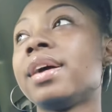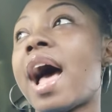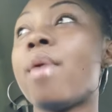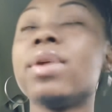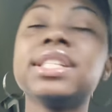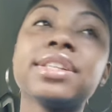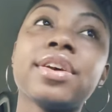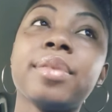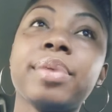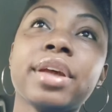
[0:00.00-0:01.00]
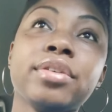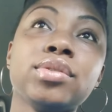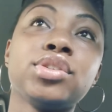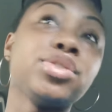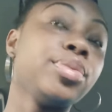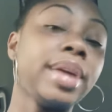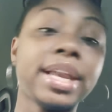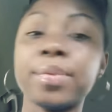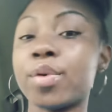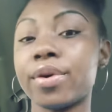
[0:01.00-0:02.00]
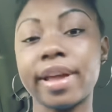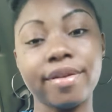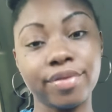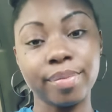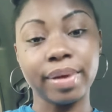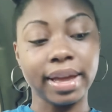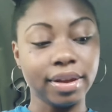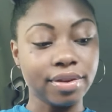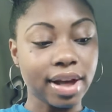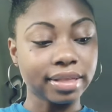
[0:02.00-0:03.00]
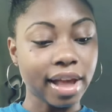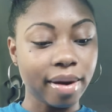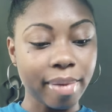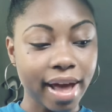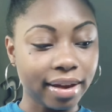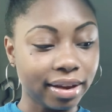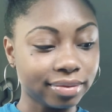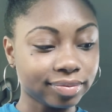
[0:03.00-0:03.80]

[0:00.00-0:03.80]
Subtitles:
I wasn't going to be on YouTube anymore ever, but I thought about it.